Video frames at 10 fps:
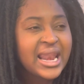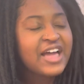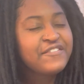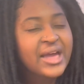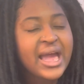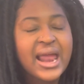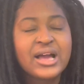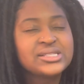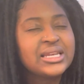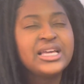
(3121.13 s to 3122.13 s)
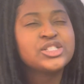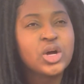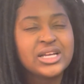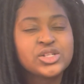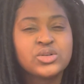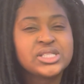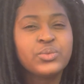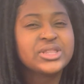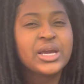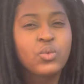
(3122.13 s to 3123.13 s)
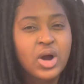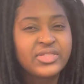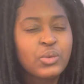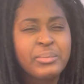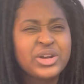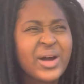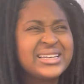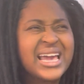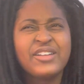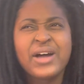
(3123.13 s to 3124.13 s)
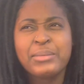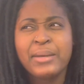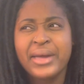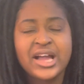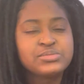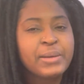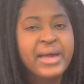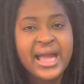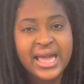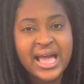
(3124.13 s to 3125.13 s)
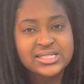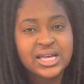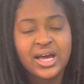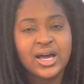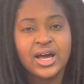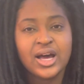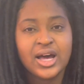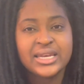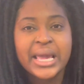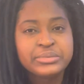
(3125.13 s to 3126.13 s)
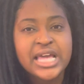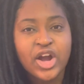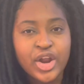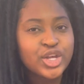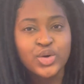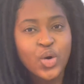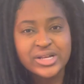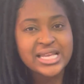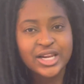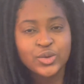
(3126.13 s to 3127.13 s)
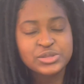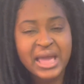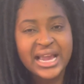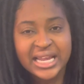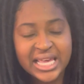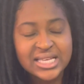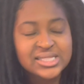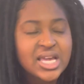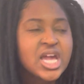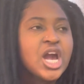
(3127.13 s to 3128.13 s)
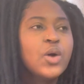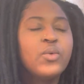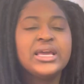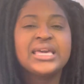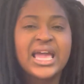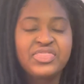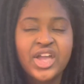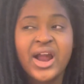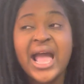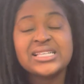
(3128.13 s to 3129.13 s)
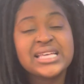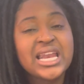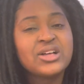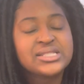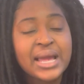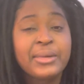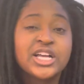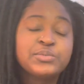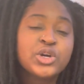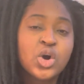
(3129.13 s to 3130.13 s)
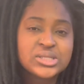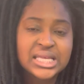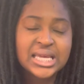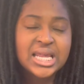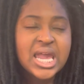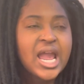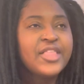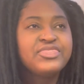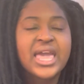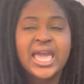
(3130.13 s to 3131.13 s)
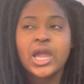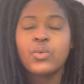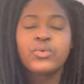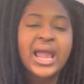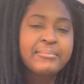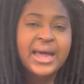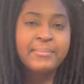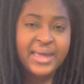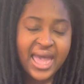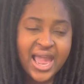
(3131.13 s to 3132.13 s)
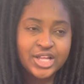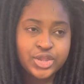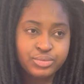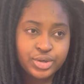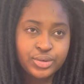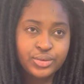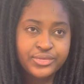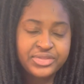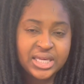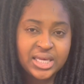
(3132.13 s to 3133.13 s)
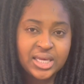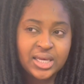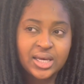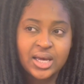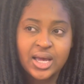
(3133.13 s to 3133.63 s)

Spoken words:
I said, let's go see what they want. They want me to identify my bags. My bag has a name tag on it. You know exactly whose bag it is. We get there. I stand outside. My husband goes in. They ran my bag through the